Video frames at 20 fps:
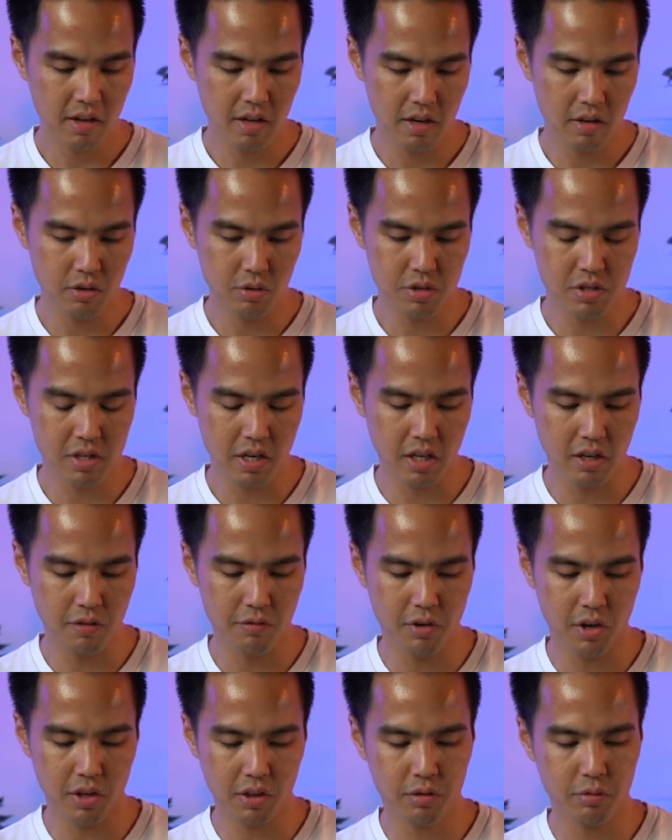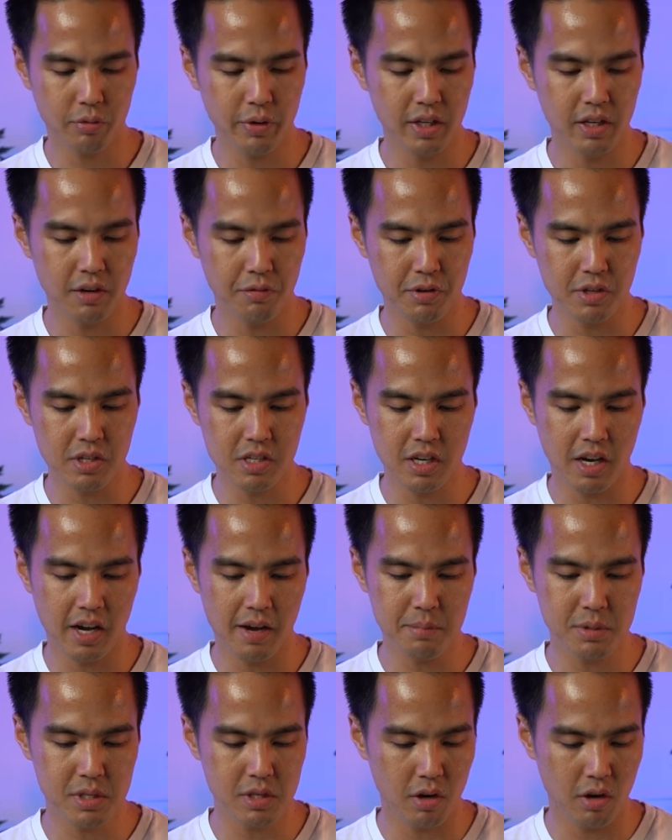It looks like you've got three different
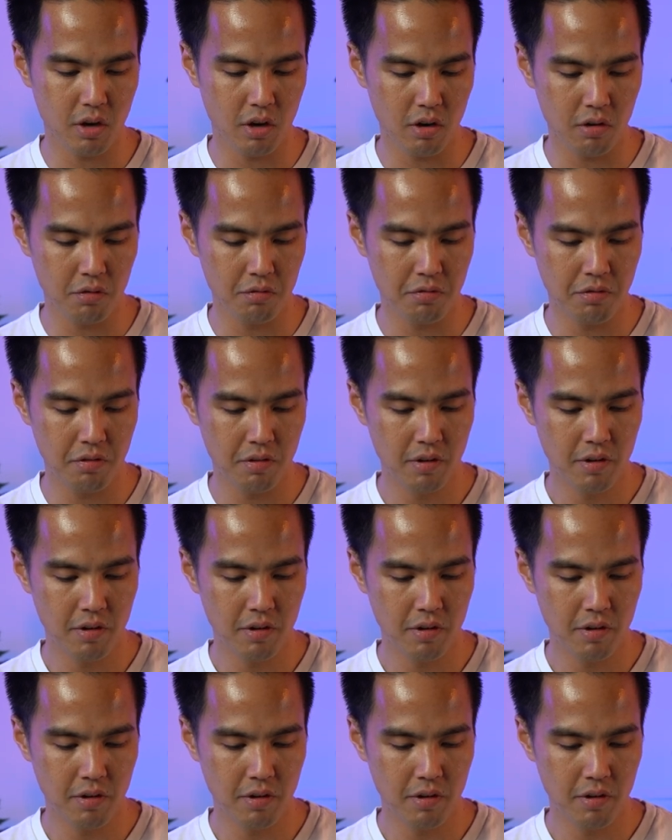types of